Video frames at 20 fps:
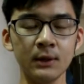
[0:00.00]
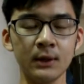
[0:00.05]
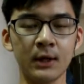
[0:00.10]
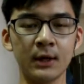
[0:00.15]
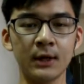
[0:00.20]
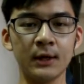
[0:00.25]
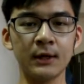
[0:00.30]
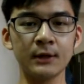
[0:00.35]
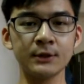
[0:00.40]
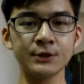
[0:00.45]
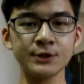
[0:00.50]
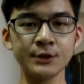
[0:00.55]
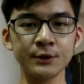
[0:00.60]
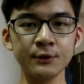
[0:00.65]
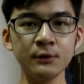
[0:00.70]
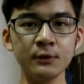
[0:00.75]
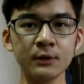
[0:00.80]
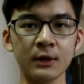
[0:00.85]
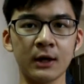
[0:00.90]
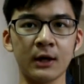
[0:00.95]

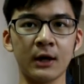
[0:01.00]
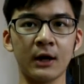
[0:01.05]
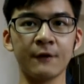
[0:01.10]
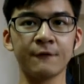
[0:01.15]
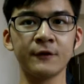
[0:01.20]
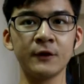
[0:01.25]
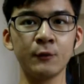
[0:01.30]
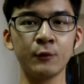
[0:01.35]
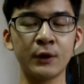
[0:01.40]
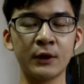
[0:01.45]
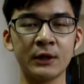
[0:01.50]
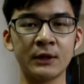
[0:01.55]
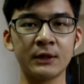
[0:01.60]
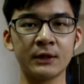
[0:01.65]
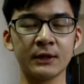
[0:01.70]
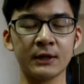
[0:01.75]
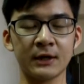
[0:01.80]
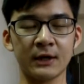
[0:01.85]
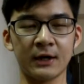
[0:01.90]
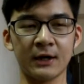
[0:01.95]
After we
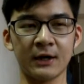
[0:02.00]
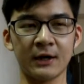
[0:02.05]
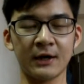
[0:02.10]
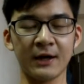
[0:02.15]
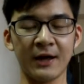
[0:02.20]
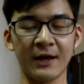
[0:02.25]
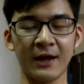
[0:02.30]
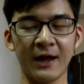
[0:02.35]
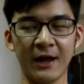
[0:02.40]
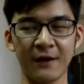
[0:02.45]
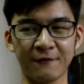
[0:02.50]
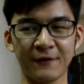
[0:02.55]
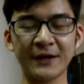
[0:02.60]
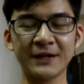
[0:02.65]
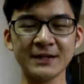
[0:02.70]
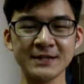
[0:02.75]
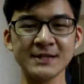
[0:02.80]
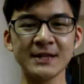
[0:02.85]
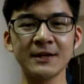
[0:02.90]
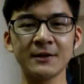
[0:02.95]
have
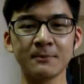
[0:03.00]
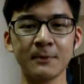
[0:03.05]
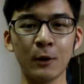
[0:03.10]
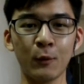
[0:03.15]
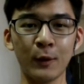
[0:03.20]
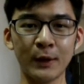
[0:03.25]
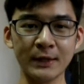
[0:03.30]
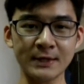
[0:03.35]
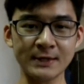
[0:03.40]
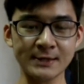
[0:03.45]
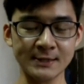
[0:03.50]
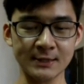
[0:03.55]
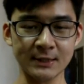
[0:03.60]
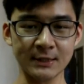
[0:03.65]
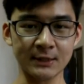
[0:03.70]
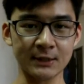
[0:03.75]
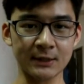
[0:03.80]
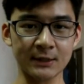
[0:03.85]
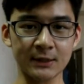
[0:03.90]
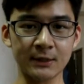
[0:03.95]
understand about what is
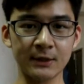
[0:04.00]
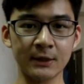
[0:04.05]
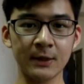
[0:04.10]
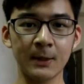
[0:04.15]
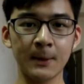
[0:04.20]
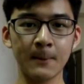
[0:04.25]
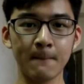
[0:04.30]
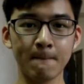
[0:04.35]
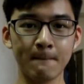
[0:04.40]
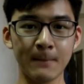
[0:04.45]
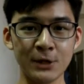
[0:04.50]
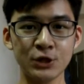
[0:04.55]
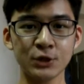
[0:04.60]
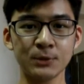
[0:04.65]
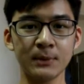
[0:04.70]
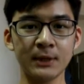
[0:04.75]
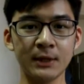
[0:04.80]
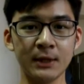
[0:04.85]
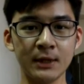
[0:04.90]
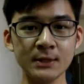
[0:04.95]
the
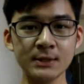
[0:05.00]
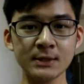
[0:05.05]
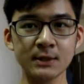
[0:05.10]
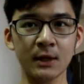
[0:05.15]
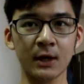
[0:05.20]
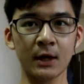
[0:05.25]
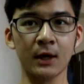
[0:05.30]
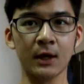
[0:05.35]
measurement is,